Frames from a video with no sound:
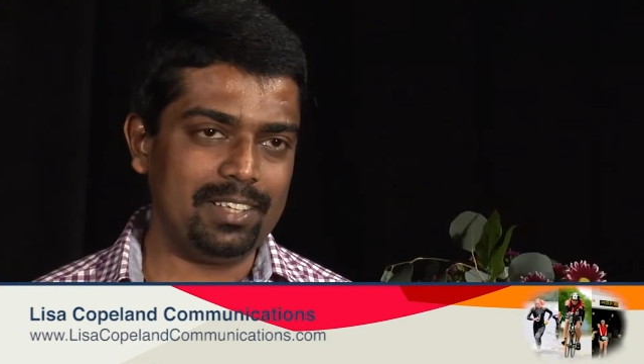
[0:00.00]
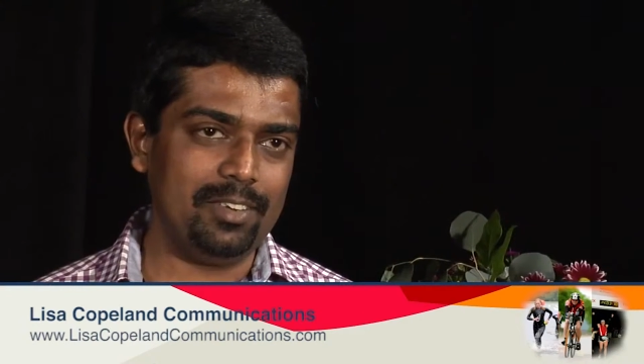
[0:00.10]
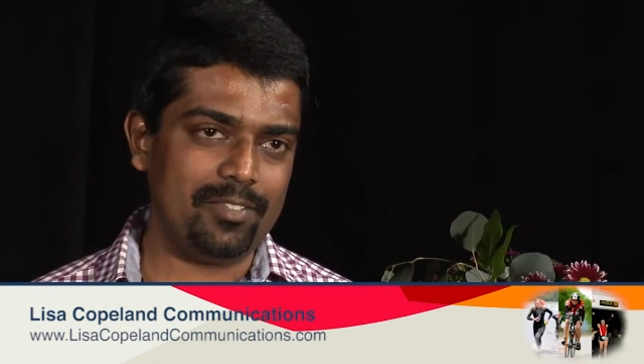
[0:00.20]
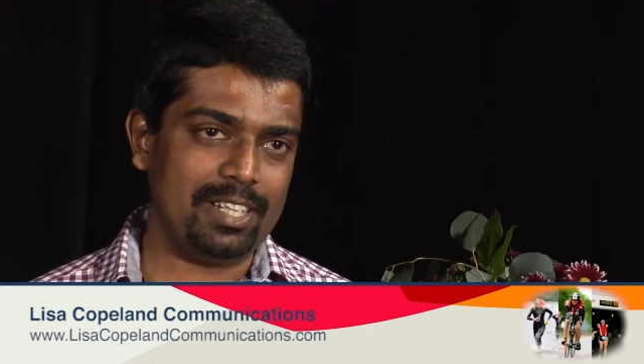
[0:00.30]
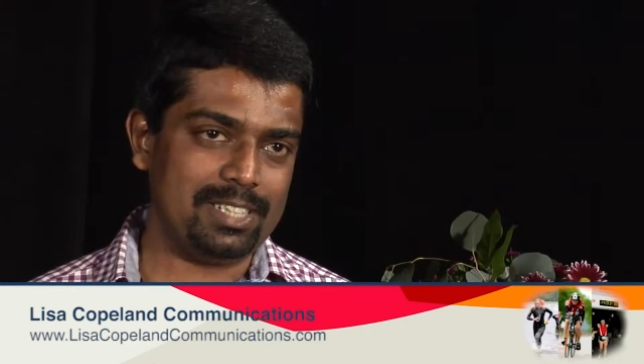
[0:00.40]
the
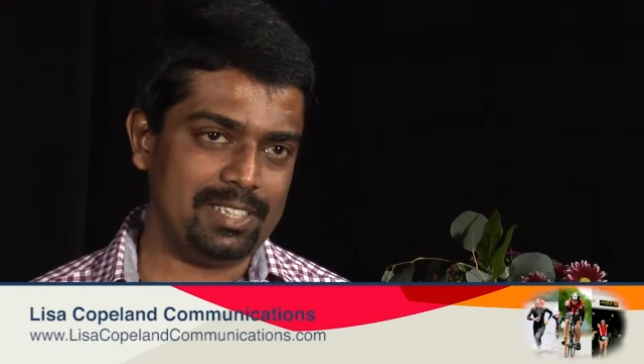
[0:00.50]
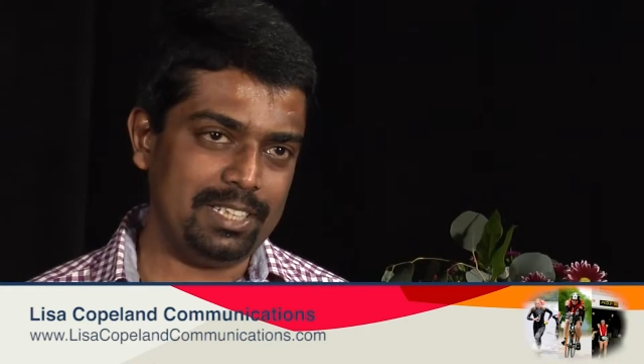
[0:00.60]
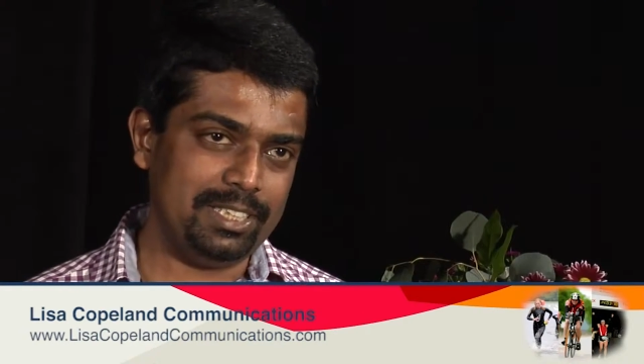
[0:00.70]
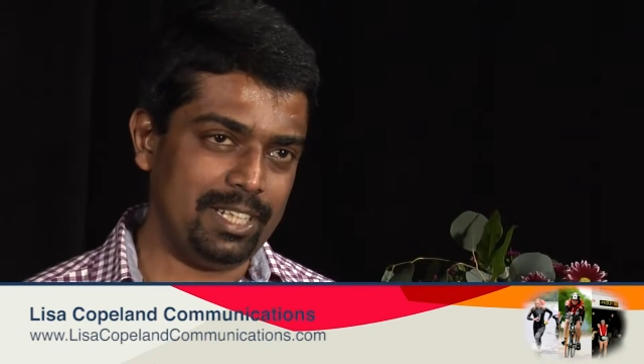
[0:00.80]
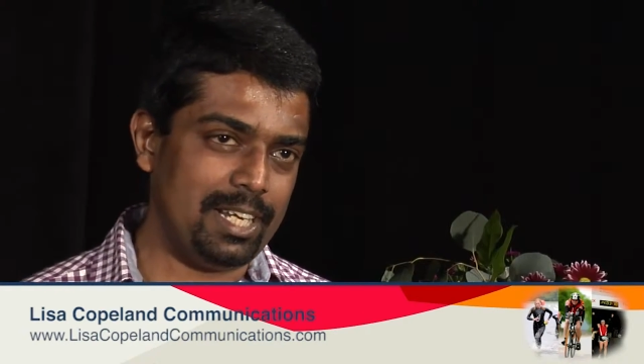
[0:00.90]
differences
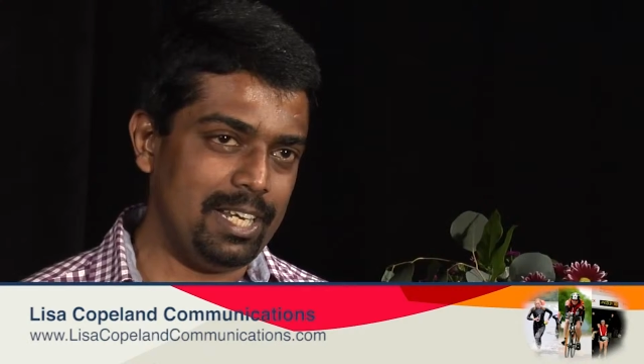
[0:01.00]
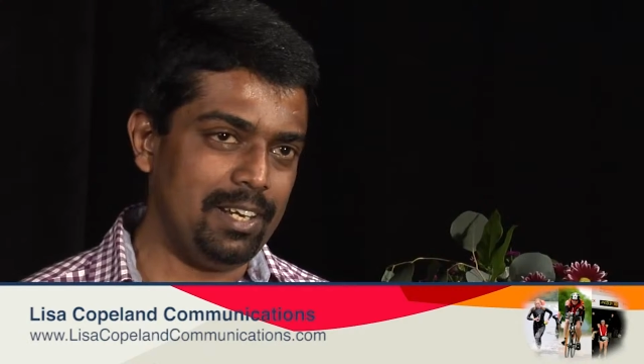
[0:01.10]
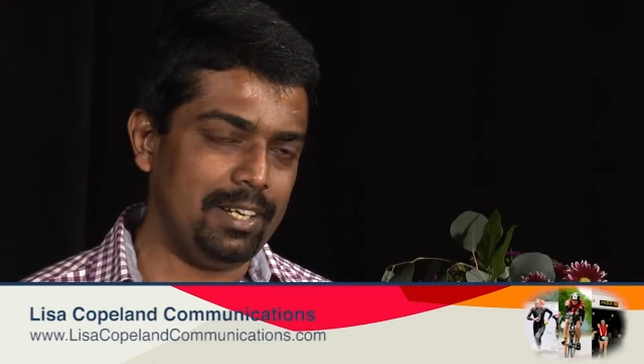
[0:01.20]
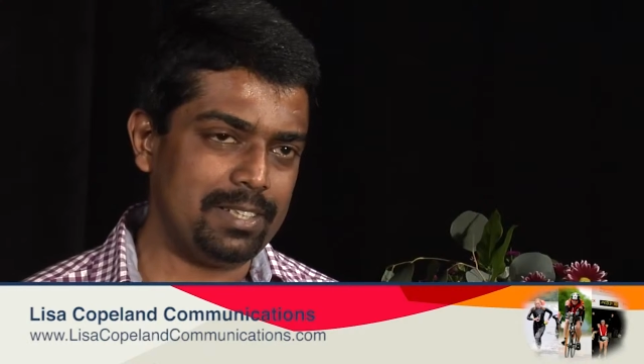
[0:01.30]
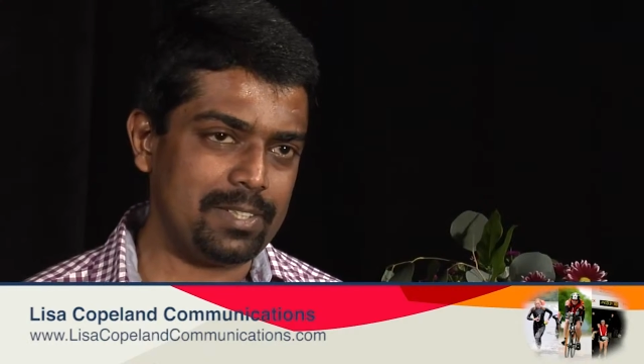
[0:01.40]
that she
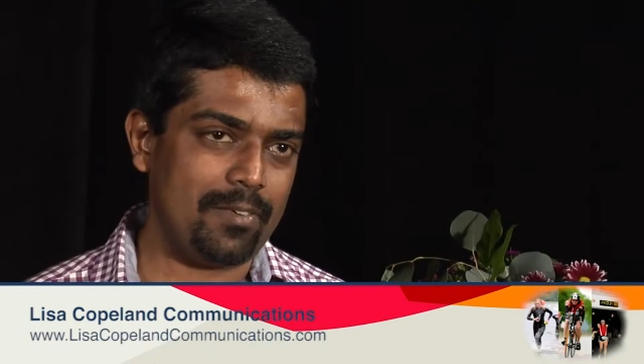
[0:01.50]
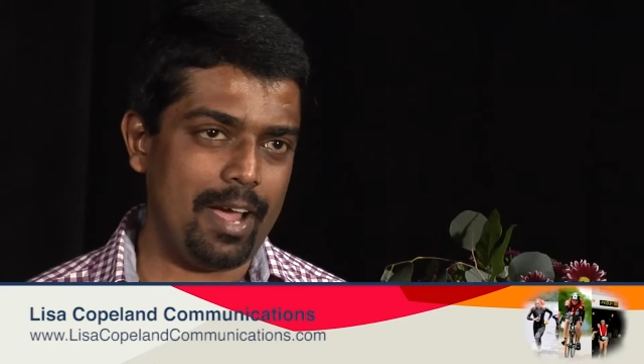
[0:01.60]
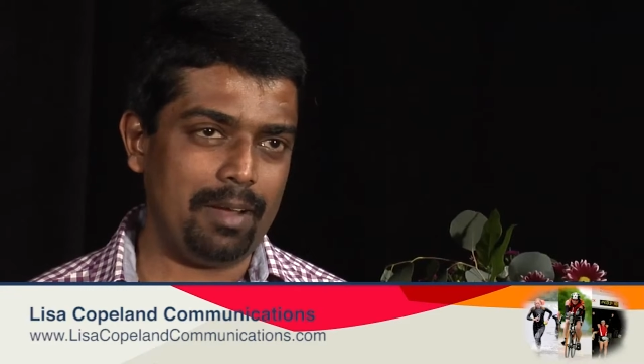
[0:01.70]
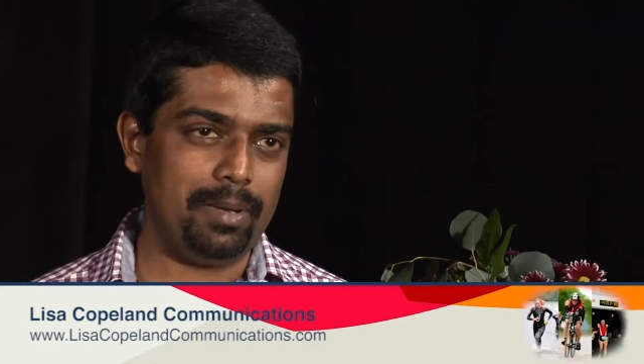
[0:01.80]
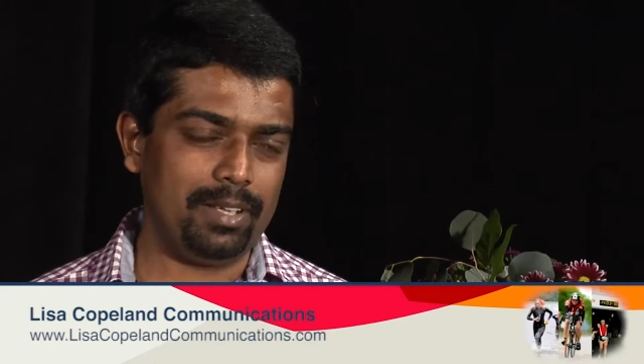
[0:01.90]
clearly
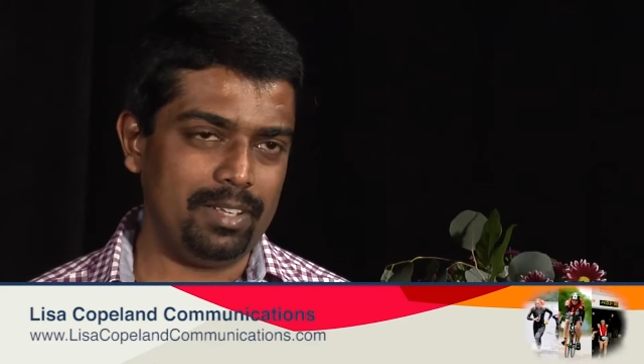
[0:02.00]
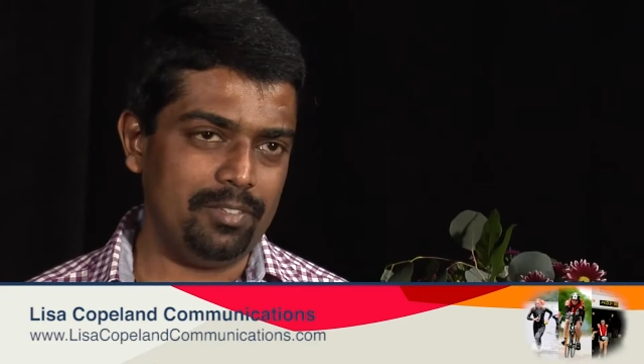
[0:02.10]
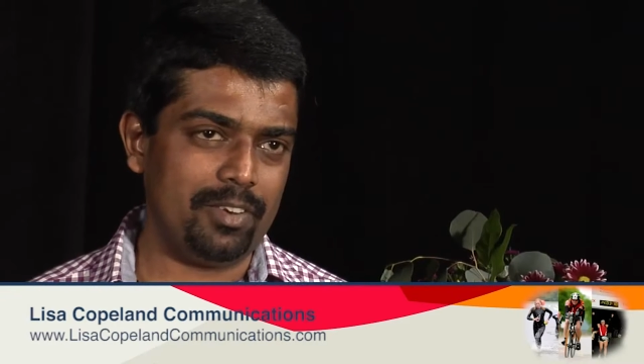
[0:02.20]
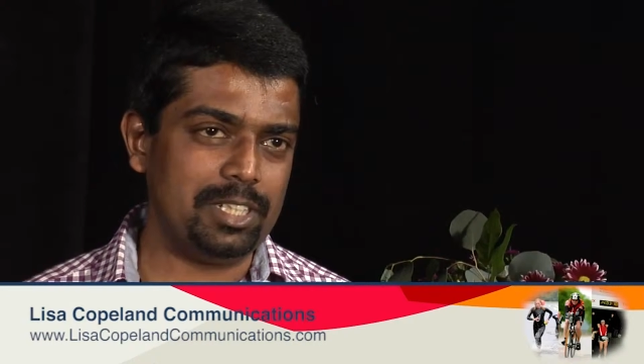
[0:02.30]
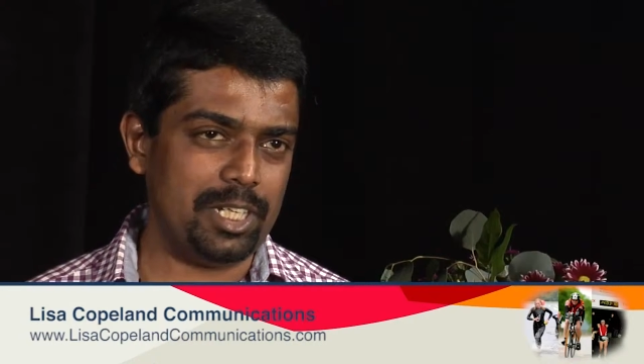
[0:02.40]
described, like the
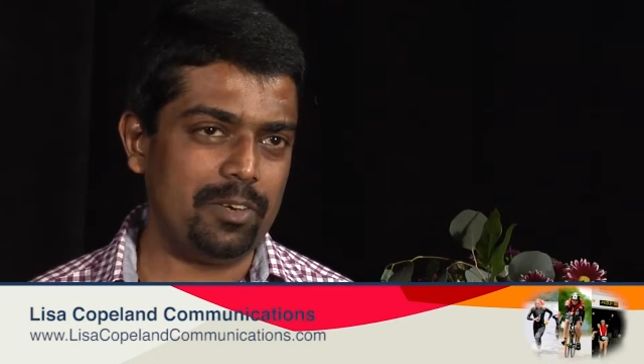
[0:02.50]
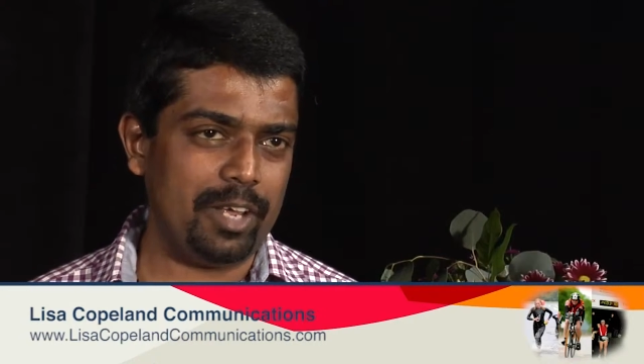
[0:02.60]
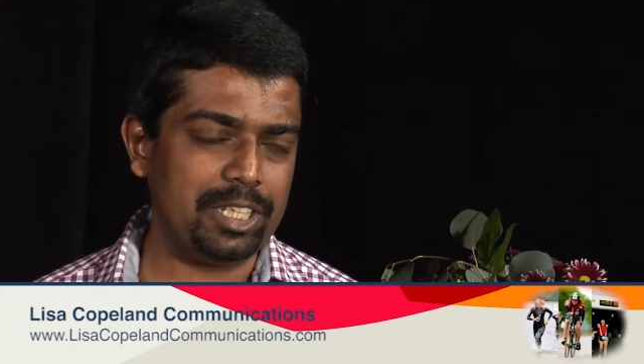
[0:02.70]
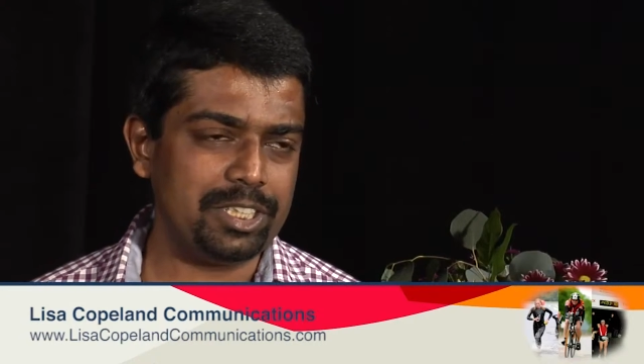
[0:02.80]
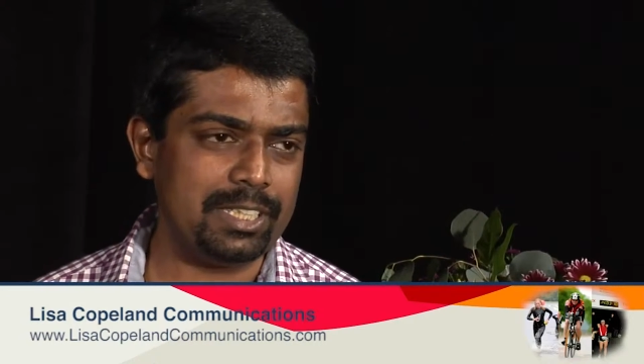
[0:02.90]
different
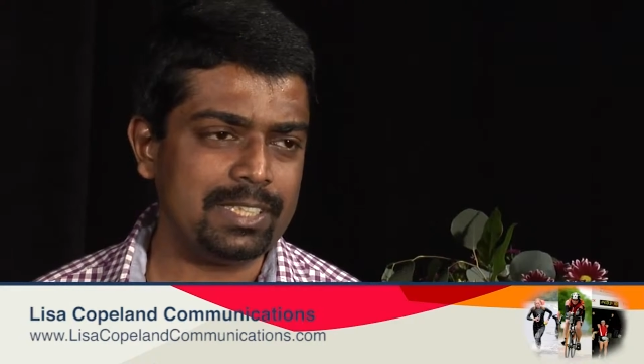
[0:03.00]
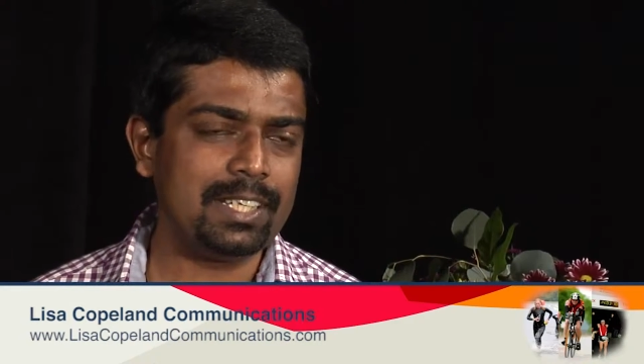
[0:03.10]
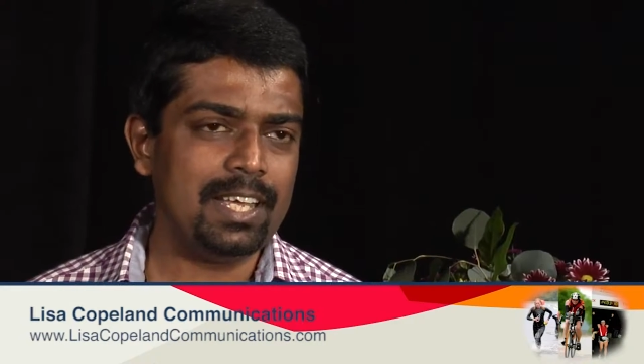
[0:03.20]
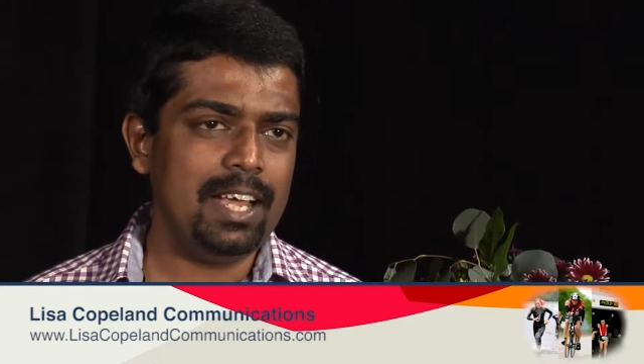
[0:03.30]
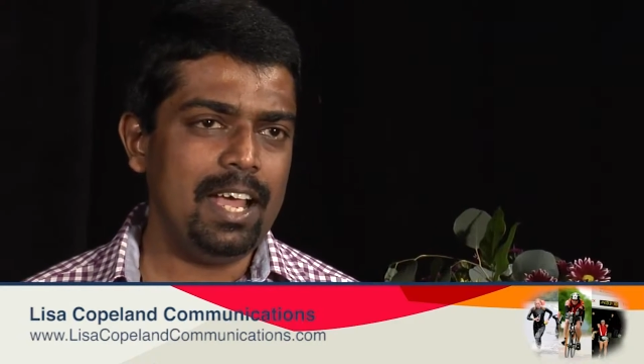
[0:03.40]
generations.